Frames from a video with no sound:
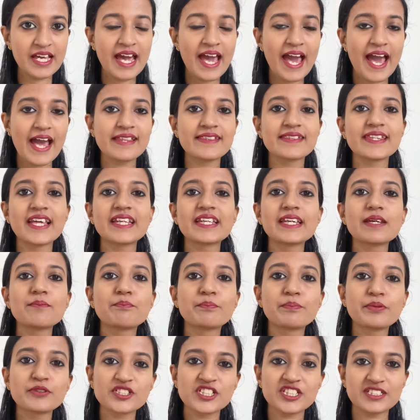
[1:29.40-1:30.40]
and then he
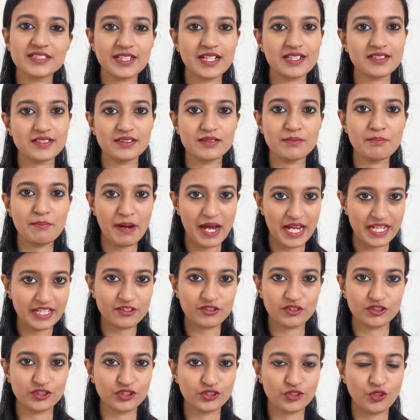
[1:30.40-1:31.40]
put it under the
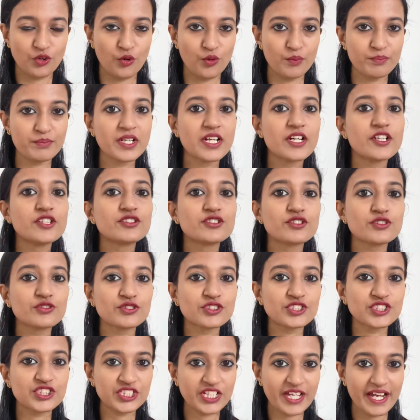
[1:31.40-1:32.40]
microscope
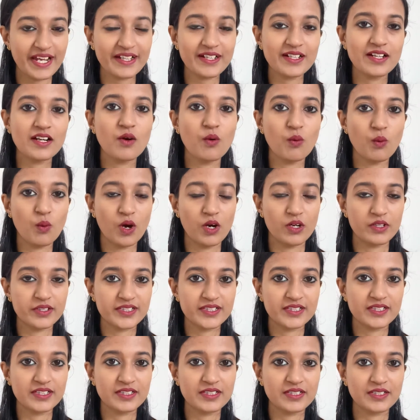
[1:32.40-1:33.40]
to check
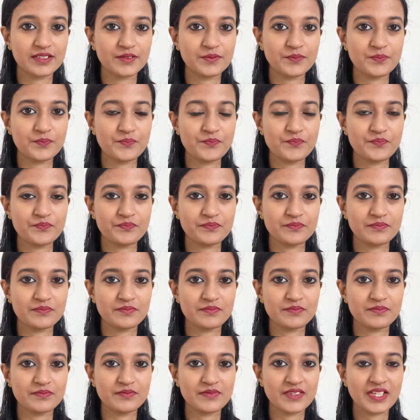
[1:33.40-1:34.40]
what.
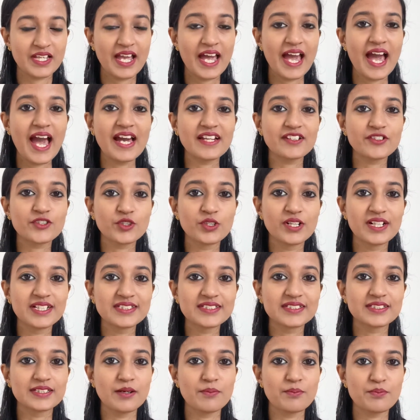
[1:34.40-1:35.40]
And to
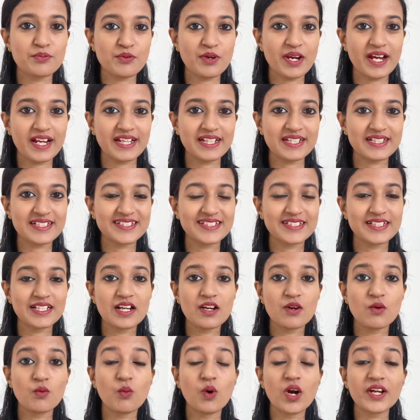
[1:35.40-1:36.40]
his surprise,
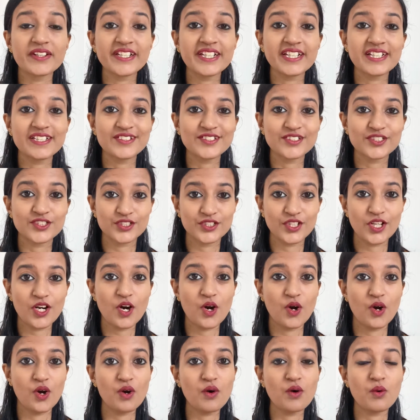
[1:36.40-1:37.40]
what he
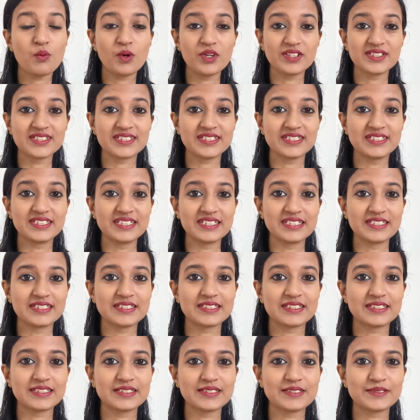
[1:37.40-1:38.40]
saw was
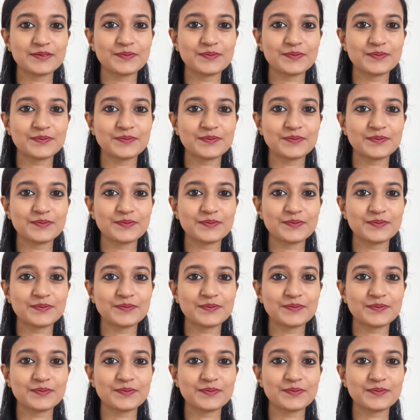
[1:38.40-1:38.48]
this.